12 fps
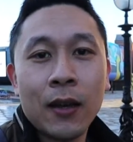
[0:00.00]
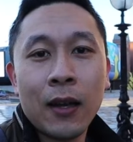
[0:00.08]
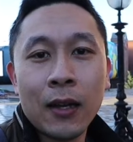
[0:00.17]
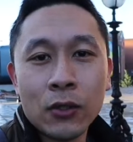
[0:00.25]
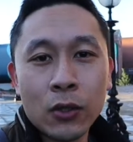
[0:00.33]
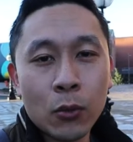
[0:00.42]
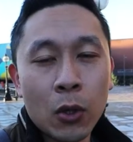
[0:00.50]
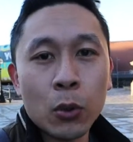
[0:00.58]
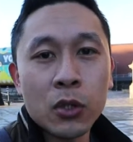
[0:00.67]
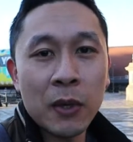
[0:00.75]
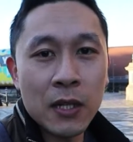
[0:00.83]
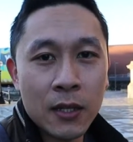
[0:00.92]
and so what
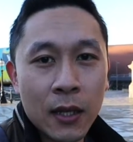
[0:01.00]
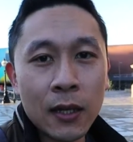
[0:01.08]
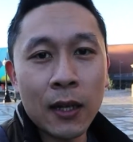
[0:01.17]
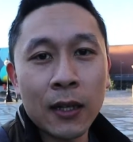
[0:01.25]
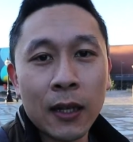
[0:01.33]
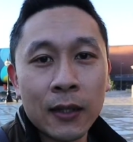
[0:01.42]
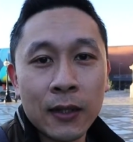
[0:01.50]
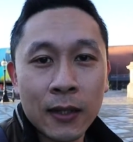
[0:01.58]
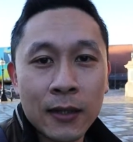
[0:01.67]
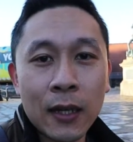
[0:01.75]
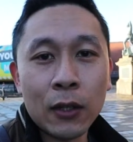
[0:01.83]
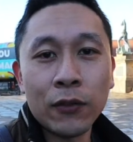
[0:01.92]
was my stay like at the
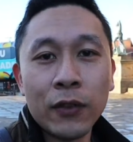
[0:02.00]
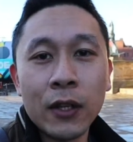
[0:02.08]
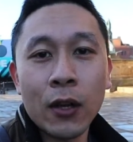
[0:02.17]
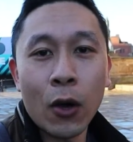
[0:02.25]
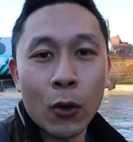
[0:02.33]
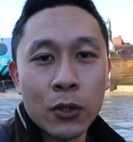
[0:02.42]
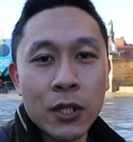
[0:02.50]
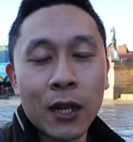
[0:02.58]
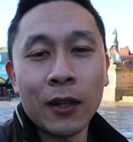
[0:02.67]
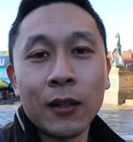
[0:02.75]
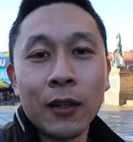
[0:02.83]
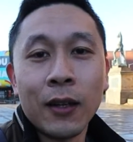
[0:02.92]
Adelphi
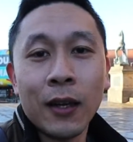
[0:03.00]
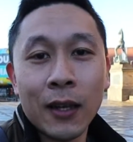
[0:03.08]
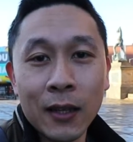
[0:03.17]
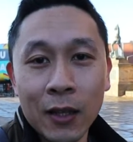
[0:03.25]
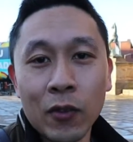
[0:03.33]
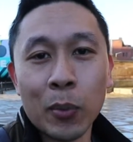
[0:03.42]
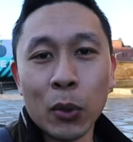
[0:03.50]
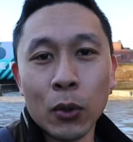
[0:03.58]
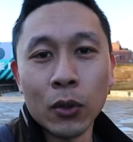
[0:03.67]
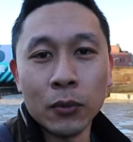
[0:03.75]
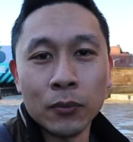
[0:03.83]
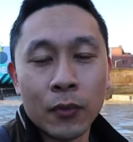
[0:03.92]
Hotel in
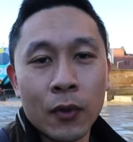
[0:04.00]
Liverpool?